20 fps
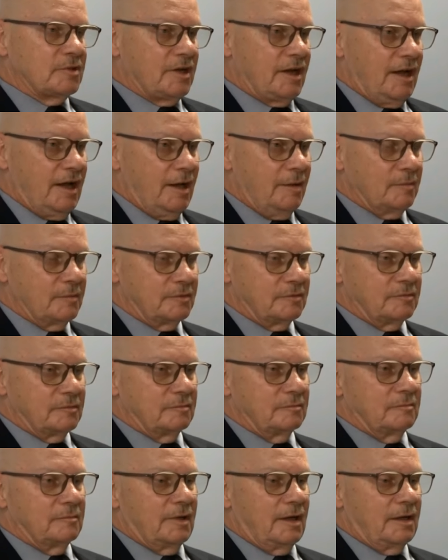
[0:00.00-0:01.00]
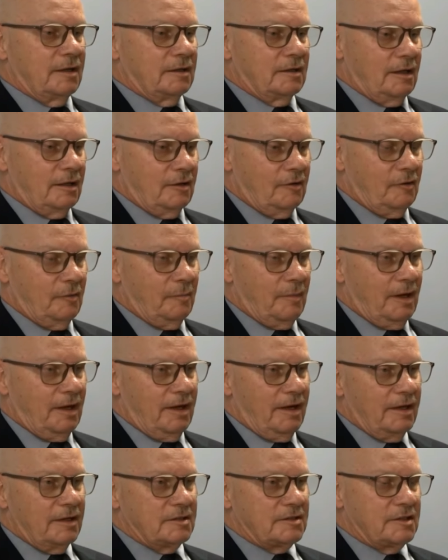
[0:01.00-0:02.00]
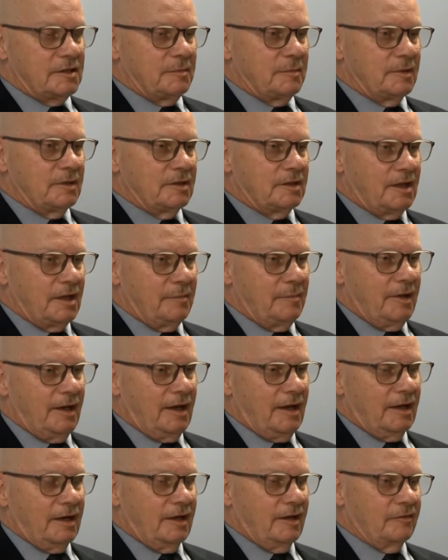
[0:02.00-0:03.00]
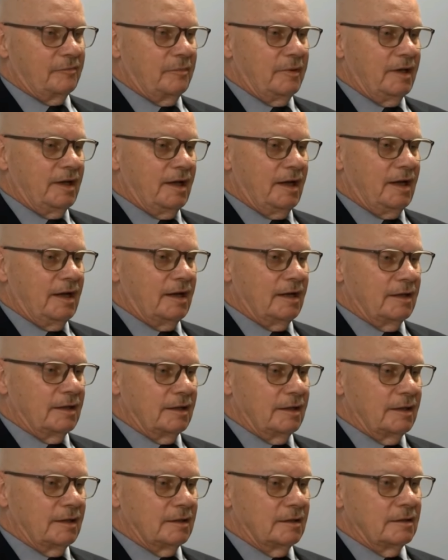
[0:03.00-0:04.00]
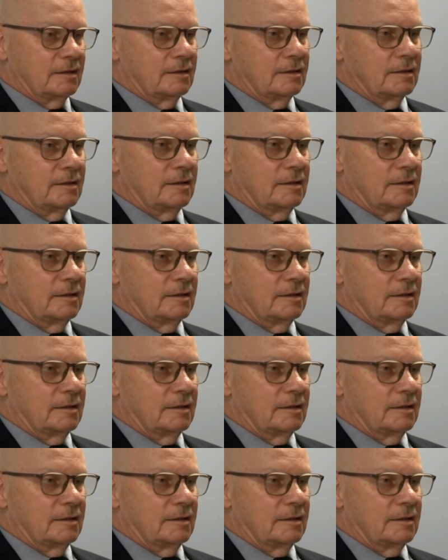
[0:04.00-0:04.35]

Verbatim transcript: times by not only my agency, but the TBI and FBI, and